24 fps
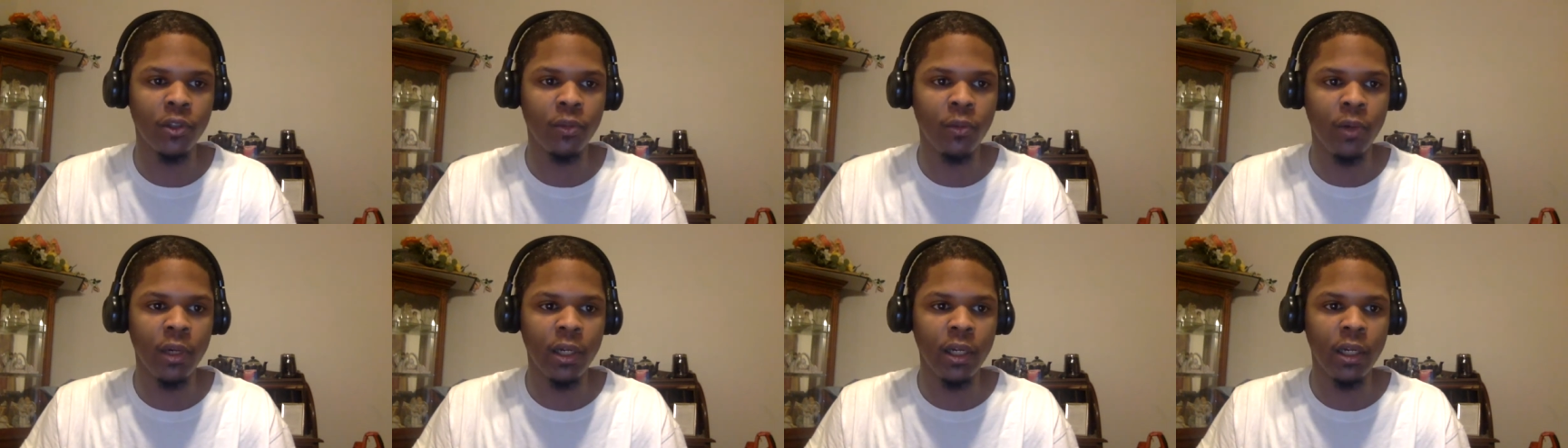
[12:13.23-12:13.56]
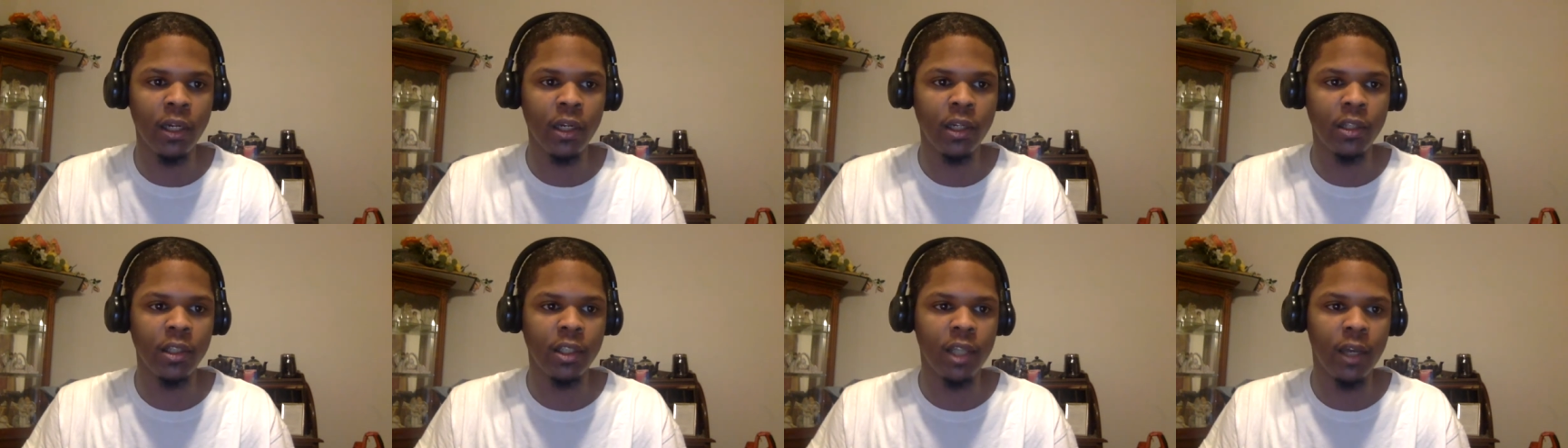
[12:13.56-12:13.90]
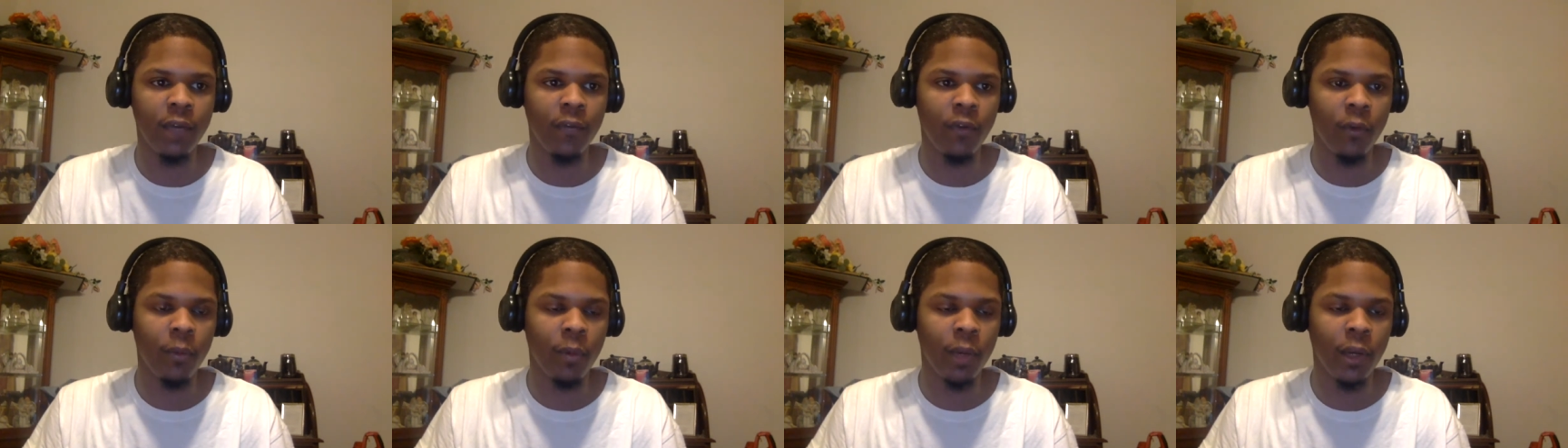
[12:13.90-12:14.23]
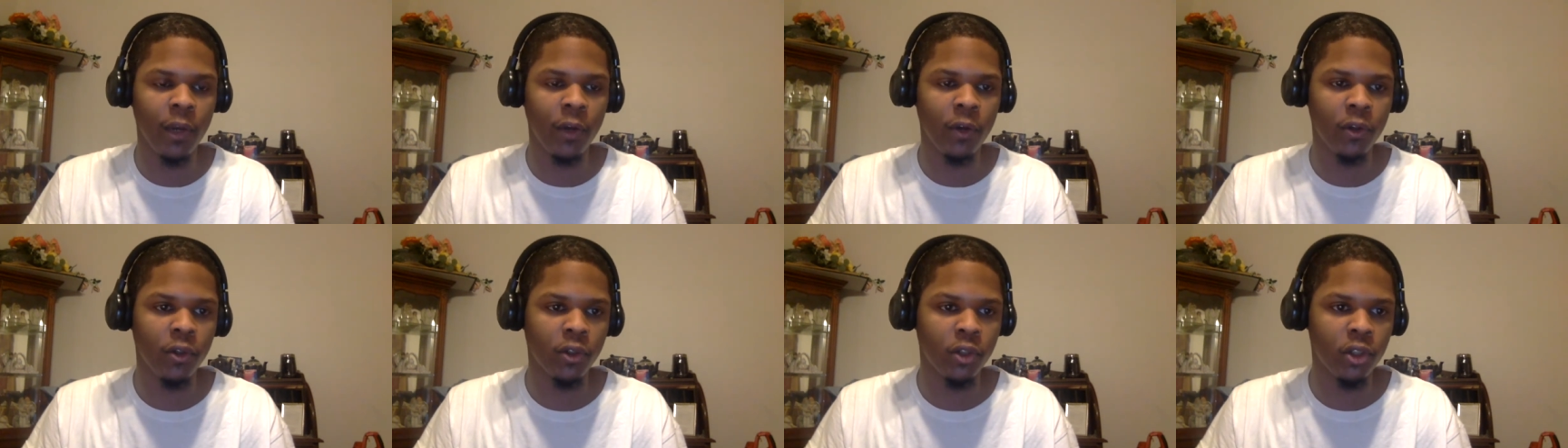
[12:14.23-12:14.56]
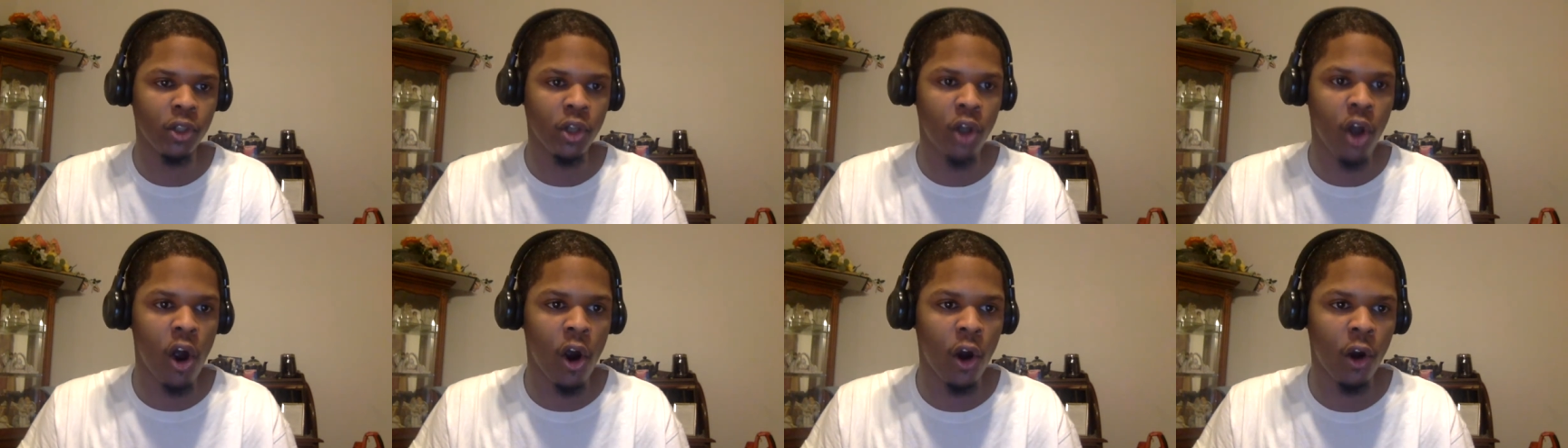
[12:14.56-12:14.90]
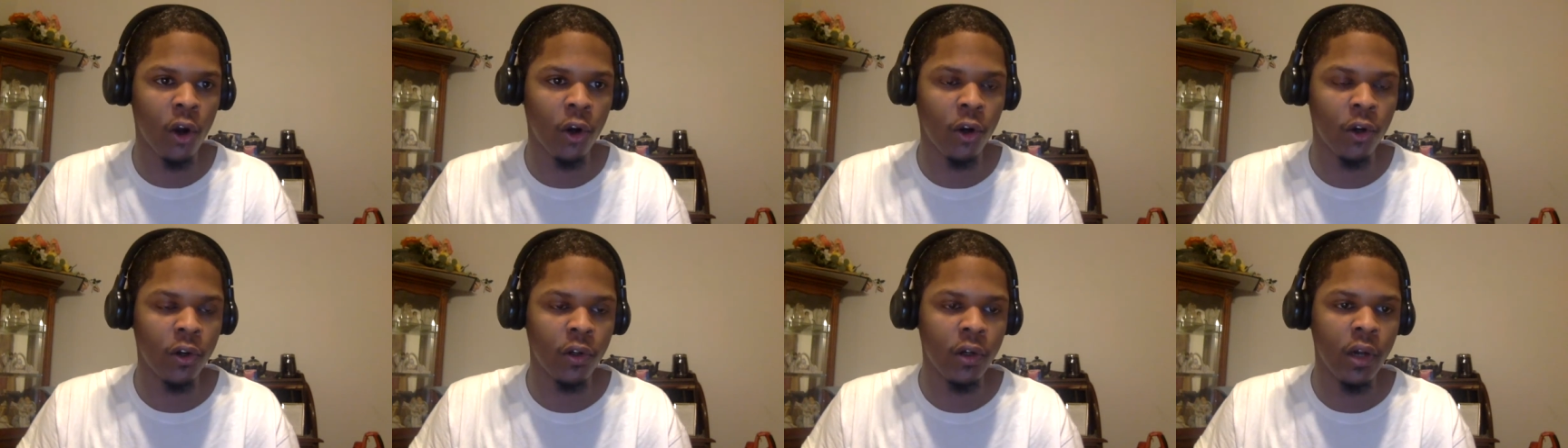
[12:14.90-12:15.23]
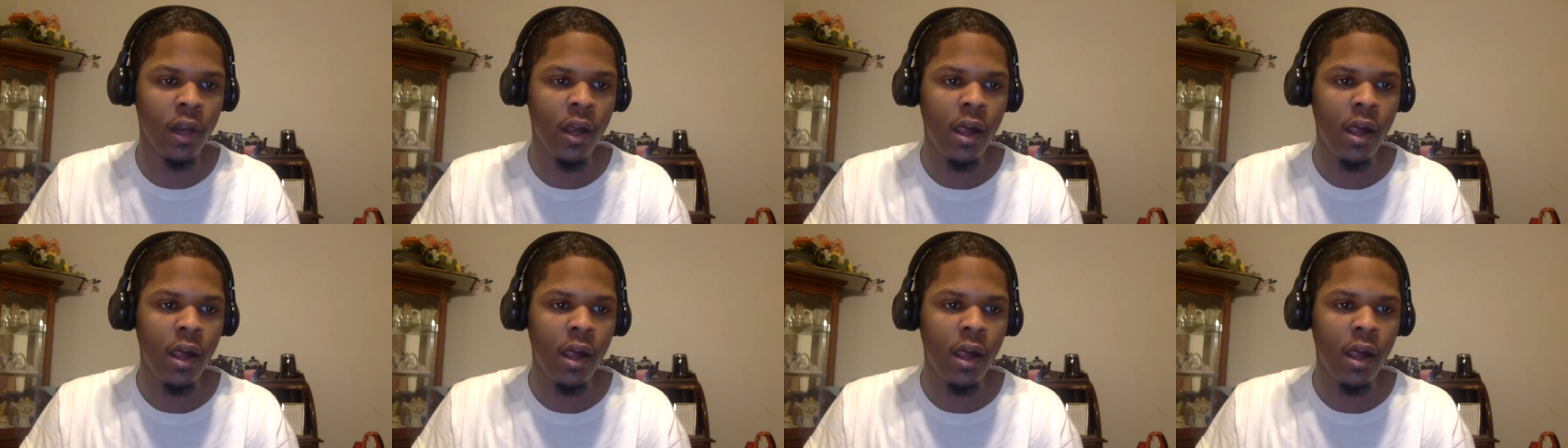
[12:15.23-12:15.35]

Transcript: one of the tougher players to guard.